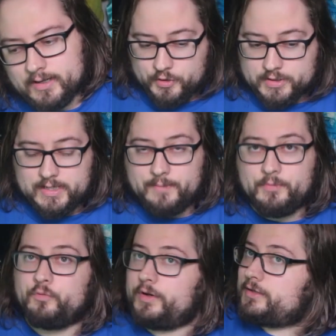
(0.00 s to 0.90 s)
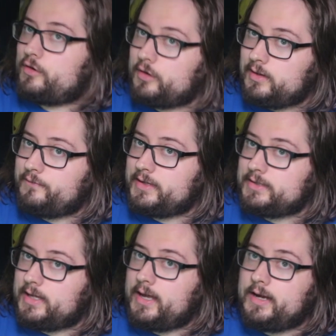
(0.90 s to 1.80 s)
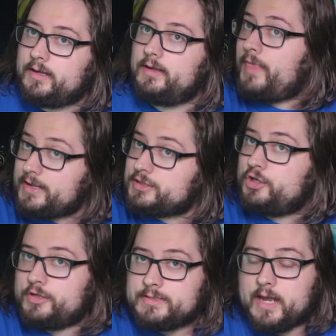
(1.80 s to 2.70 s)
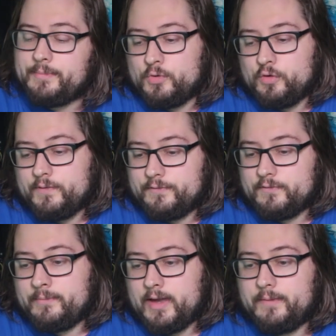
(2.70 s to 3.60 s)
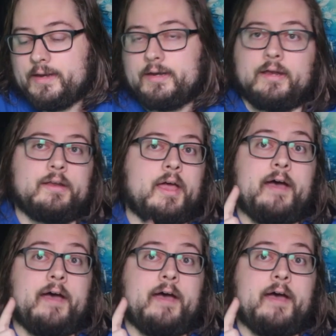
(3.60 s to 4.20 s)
For example, Return of Living Dead, that's a good zombie movie, in my opinion.